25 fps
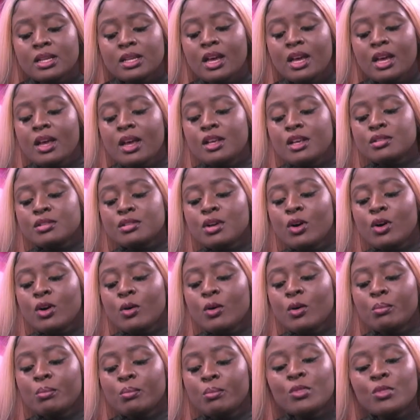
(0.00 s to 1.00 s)
So
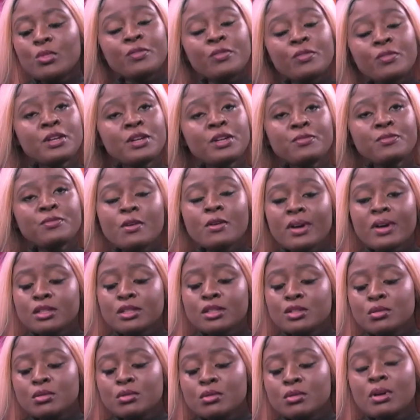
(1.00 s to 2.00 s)
moving forward
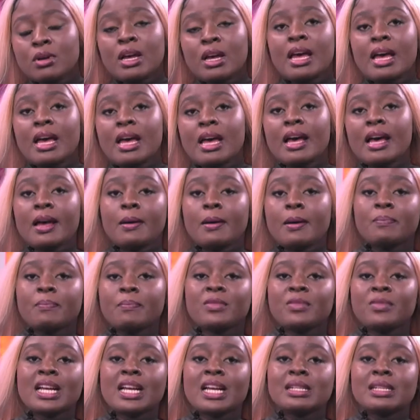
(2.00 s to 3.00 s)
to
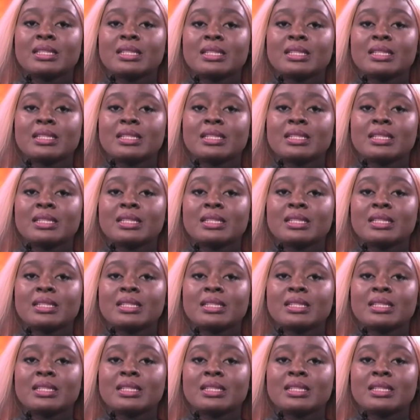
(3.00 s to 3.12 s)
Nancy,